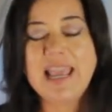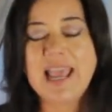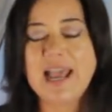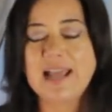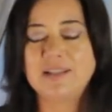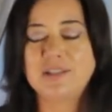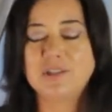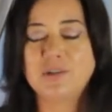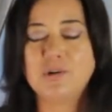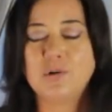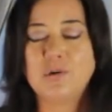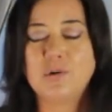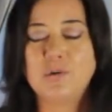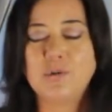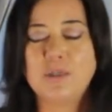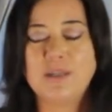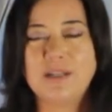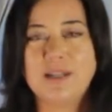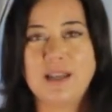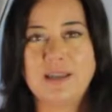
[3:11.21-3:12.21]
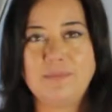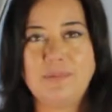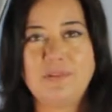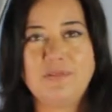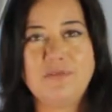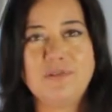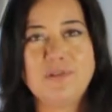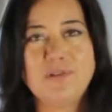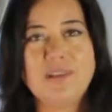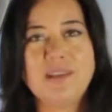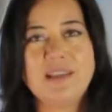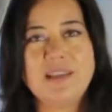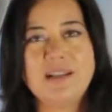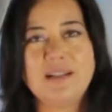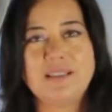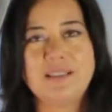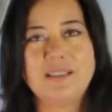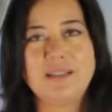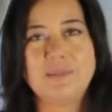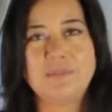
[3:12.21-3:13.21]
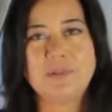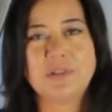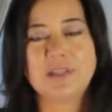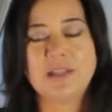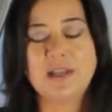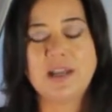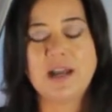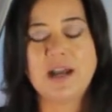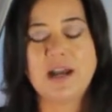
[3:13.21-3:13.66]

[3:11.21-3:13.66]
And so the night before the eclipse,